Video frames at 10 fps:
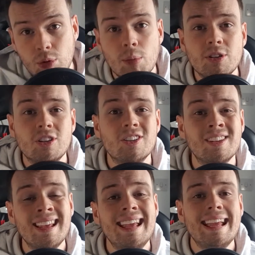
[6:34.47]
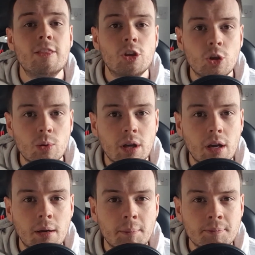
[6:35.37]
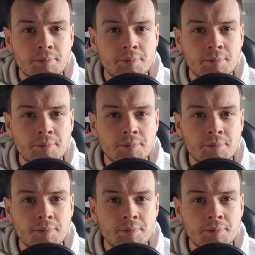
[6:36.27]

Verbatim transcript: properties in the UK.